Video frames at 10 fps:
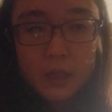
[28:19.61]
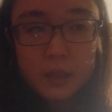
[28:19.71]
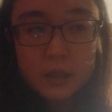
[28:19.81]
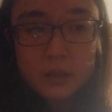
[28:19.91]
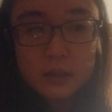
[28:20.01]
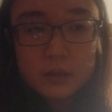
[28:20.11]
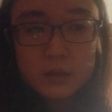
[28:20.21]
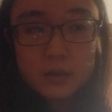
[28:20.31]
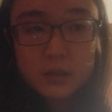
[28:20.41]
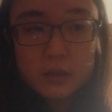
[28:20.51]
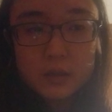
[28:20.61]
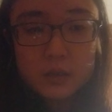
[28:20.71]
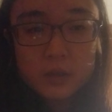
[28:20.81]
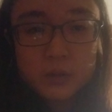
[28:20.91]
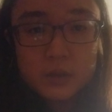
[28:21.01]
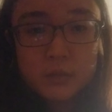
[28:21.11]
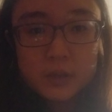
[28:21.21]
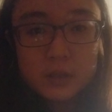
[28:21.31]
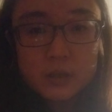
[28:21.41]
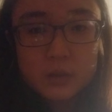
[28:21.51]
and there was a
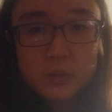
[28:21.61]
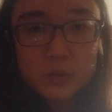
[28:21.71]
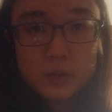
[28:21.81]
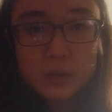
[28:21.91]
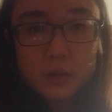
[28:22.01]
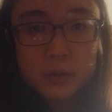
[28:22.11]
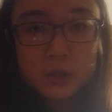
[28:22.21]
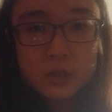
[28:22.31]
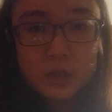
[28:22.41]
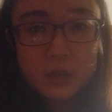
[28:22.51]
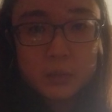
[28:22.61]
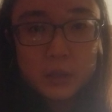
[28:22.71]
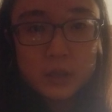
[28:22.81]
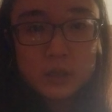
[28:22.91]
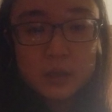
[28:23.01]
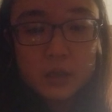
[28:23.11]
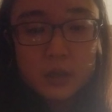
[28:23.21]
reason this was not really shared, because